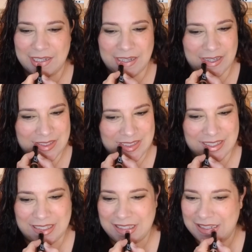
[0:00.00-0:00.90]
It's
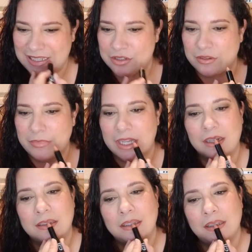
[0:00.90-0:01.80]
not
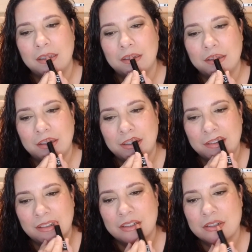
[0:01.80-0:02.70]
dramatically
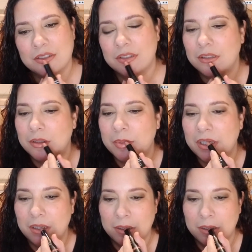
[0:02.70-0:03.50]
lighter, it's just a little bit.